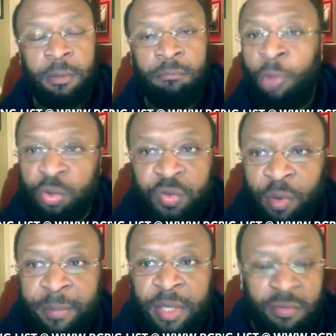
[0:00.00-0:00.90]
Most
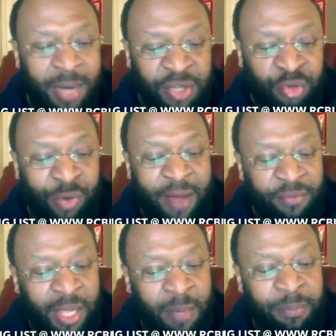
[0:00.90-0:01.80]
women do not
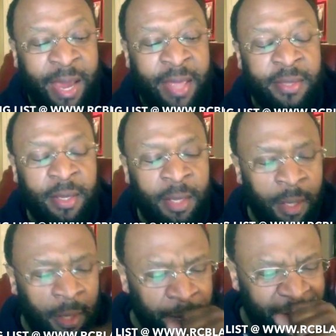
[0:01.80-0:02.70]
travel that path.
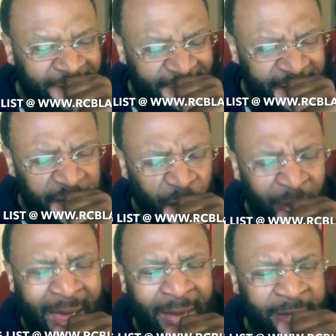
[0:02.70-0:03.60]
But here's the
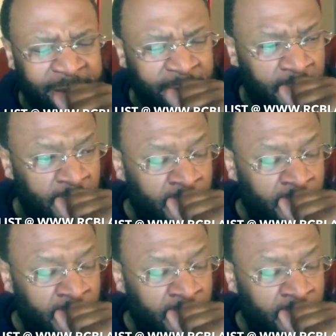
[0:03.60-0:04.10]
reality.